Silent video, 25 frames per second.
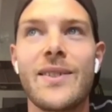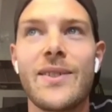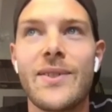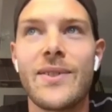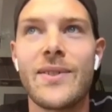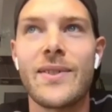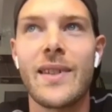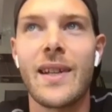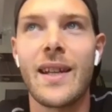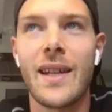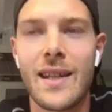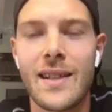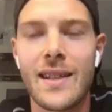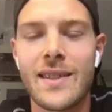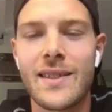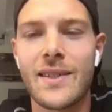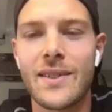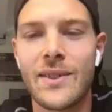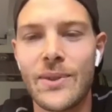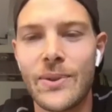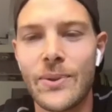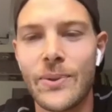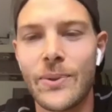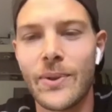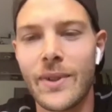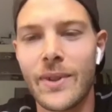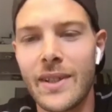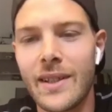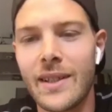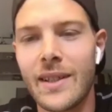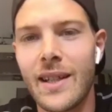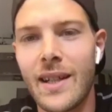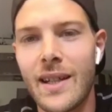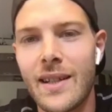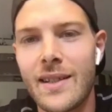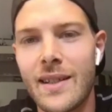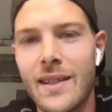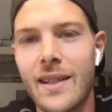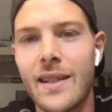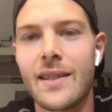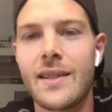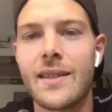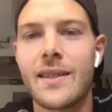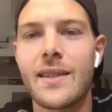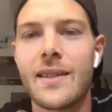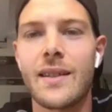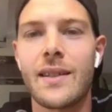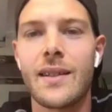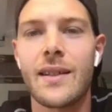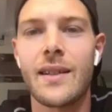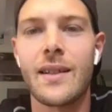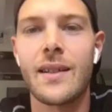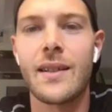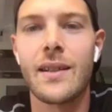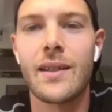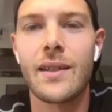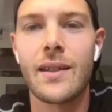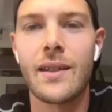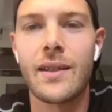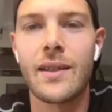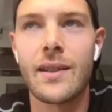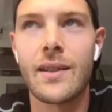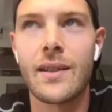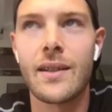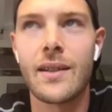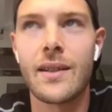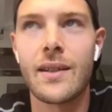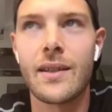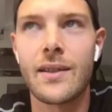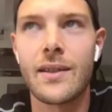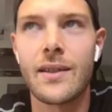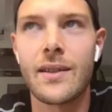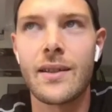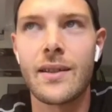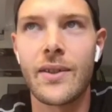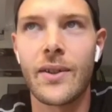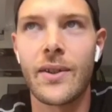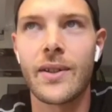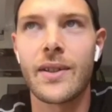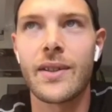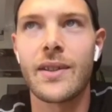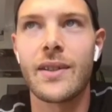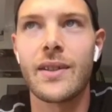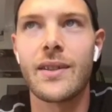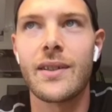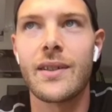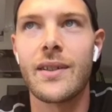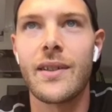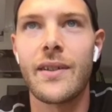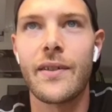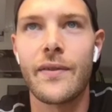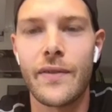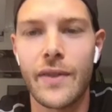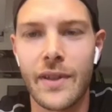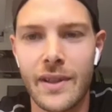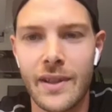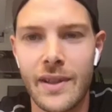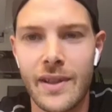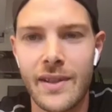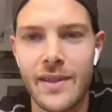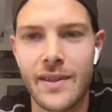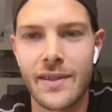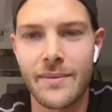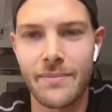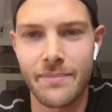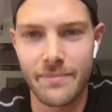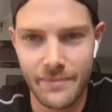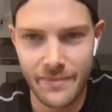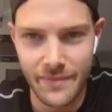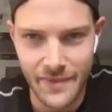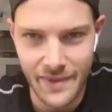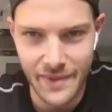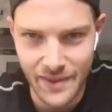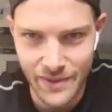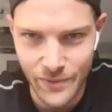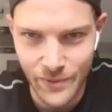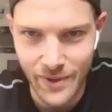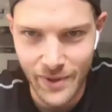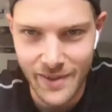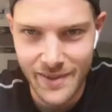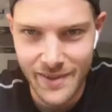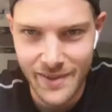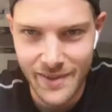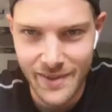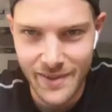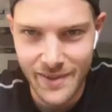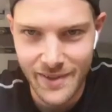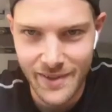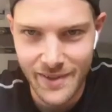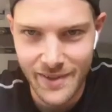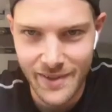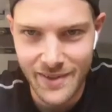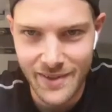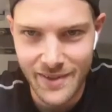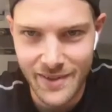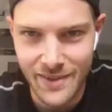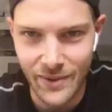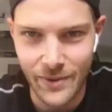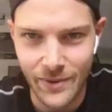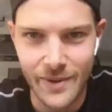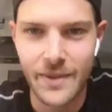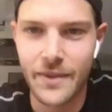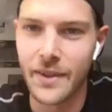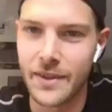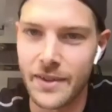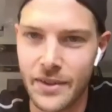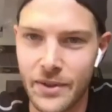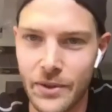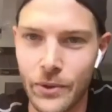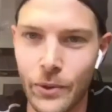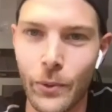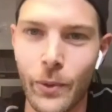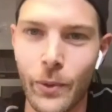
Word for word: suess dot fitness. That's mm-hmm. right. Sorry, that's a new one.